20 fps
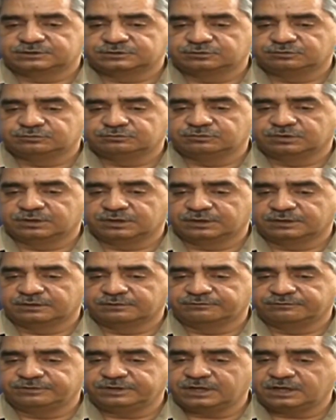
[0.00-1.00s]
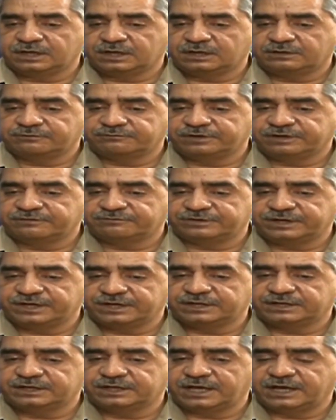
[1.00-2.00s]
So we have
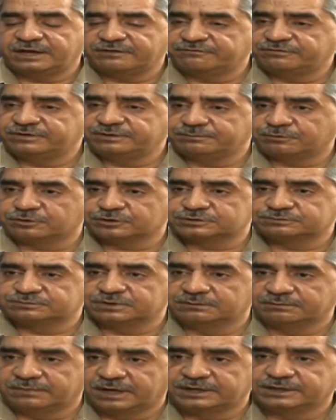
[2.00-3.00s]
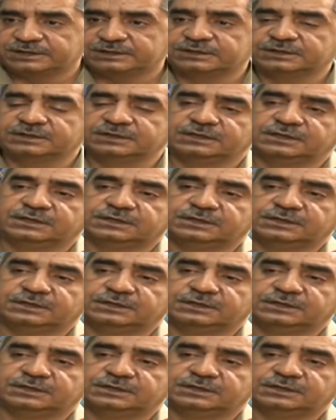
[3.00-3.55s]
taken every possible measure